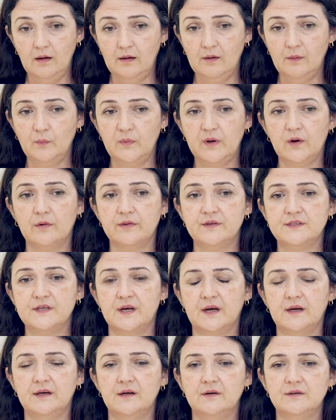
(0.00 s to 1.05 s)
And we got the
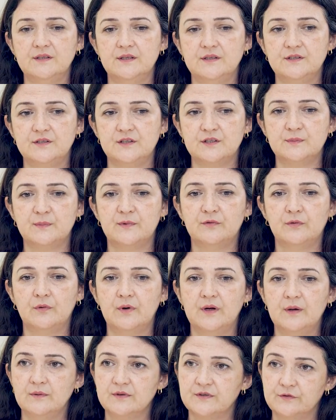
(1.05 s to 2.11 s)
diagnosis just before
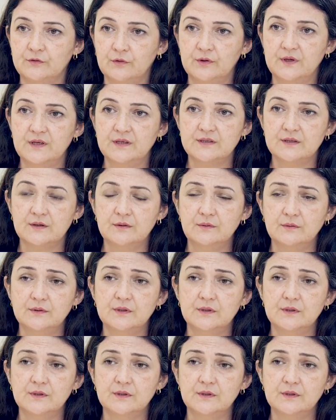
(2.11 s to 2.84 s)
he was 4 years old.